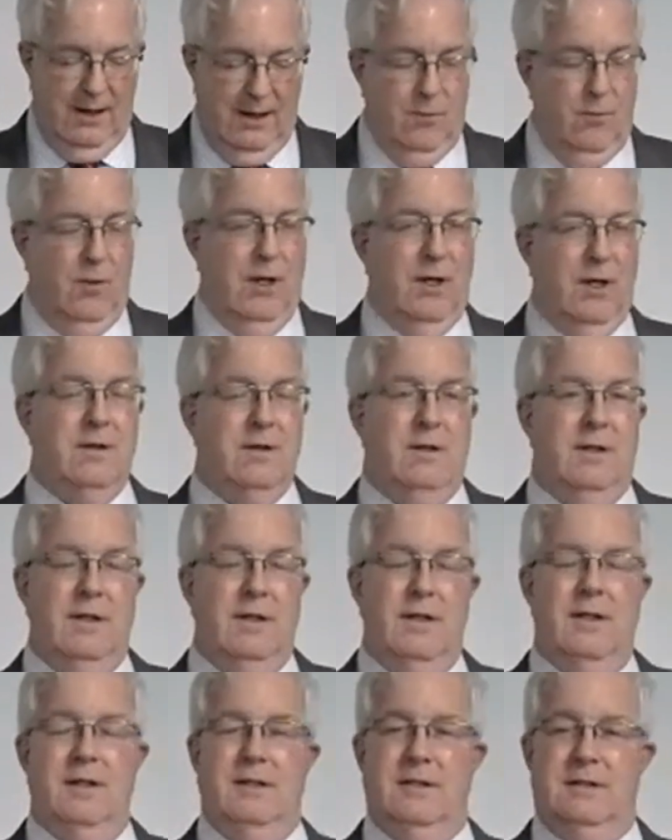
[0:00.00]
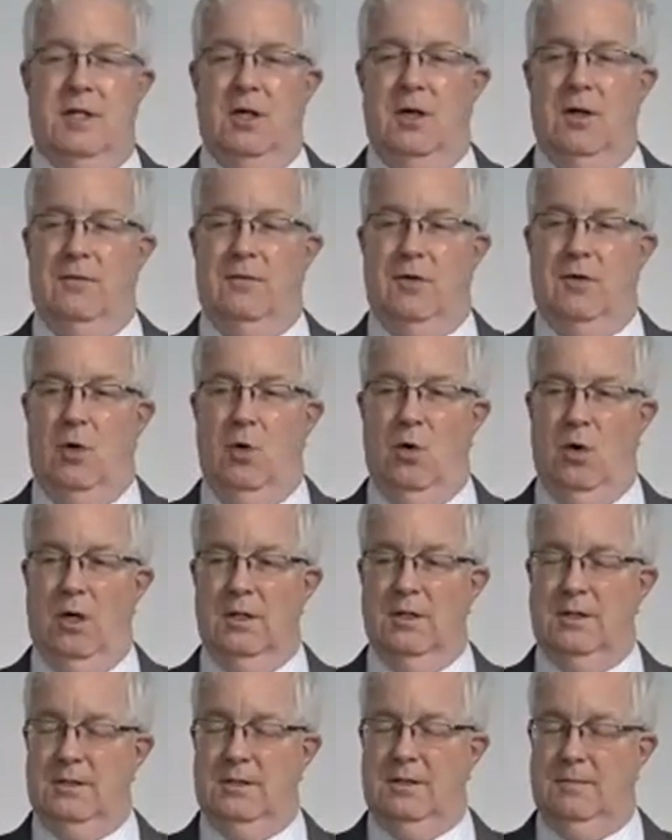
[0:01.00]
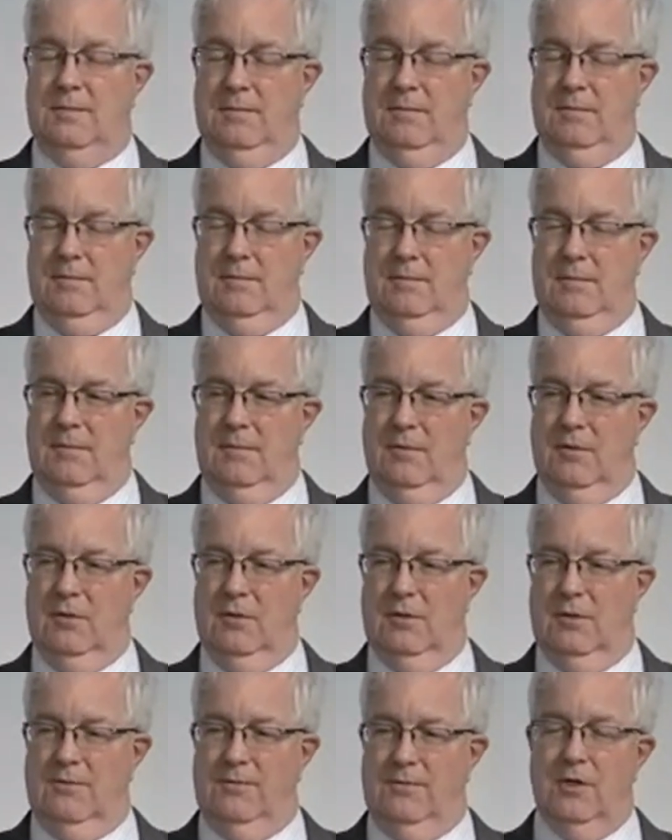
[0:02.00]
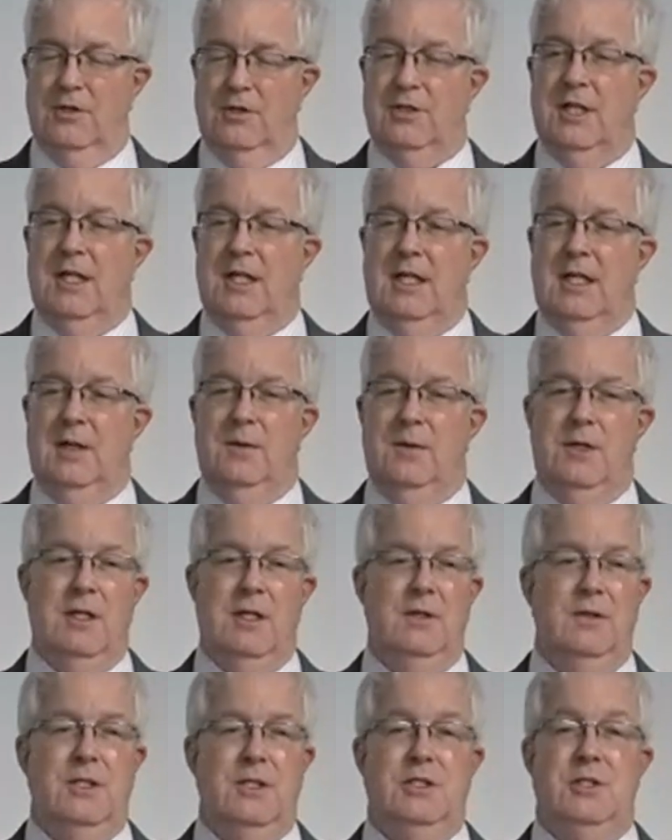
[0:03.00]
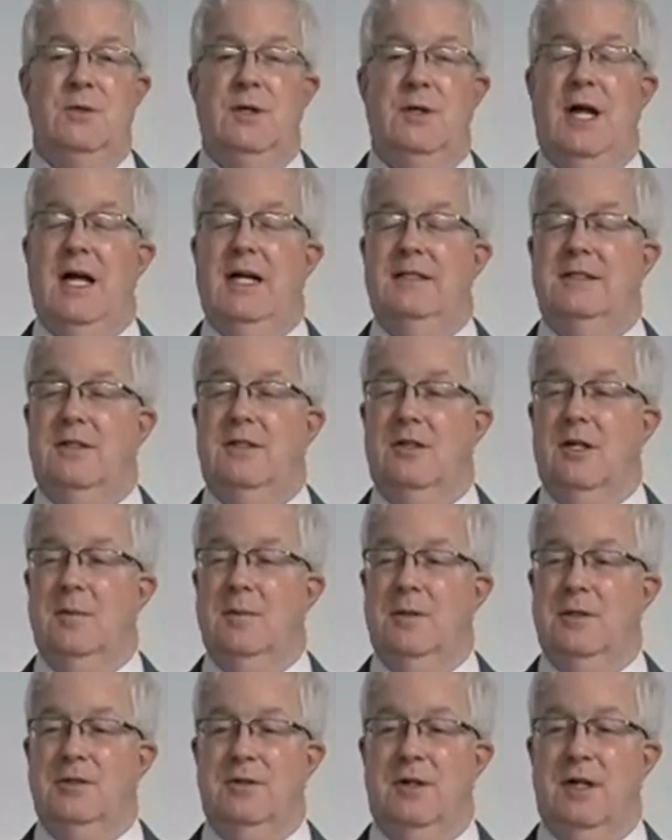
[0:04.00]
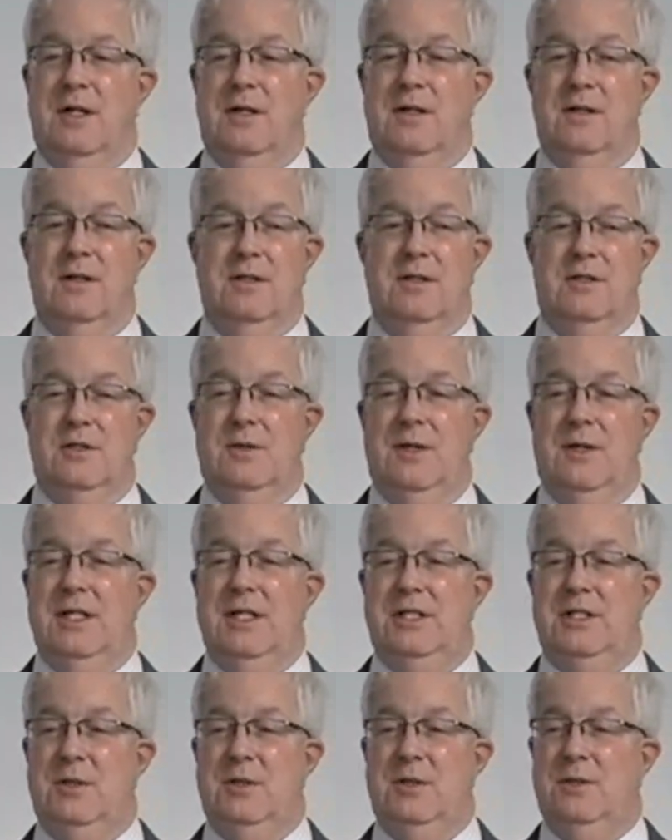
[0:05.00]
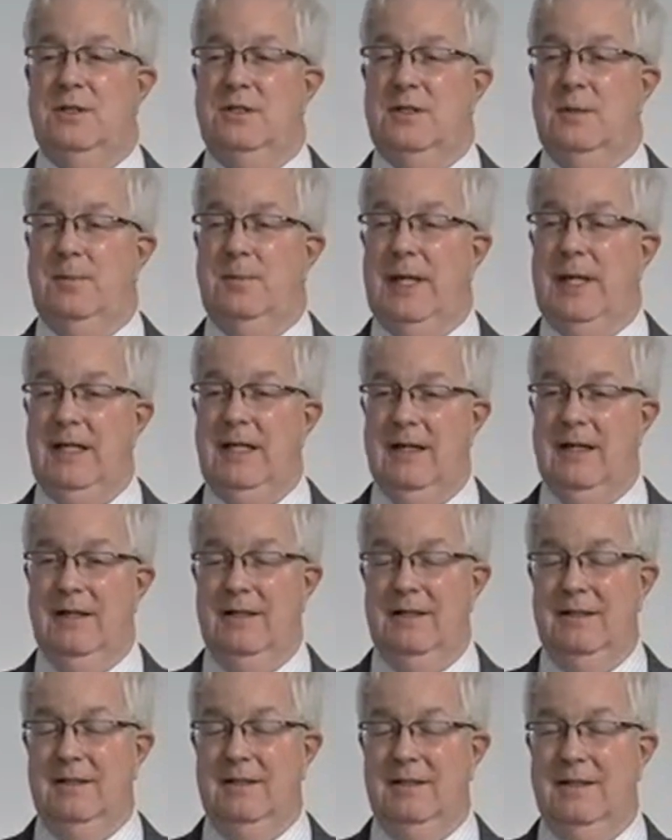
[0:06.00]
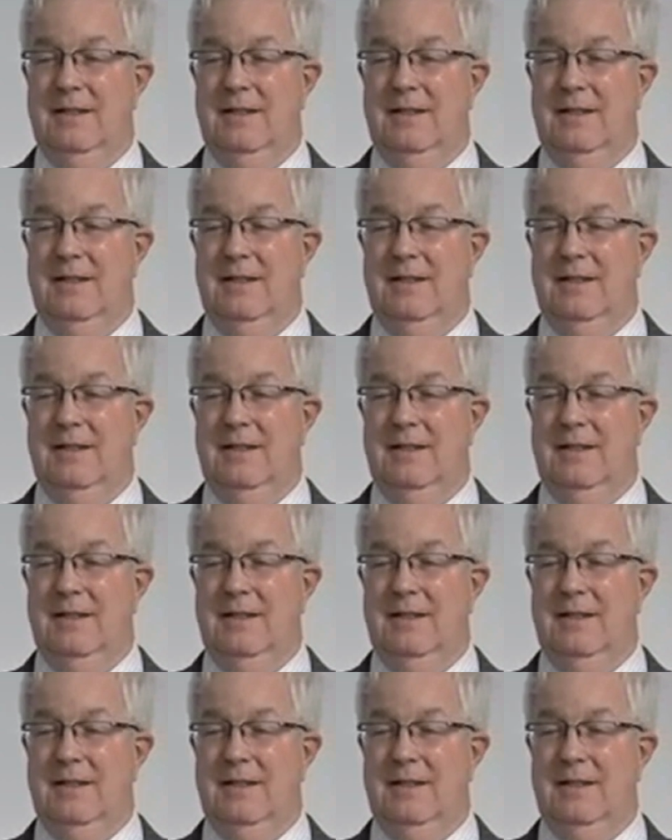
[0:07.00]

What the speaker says: Well, so of course, first thing you would do is you would ask the arbitrator to issue a subpoena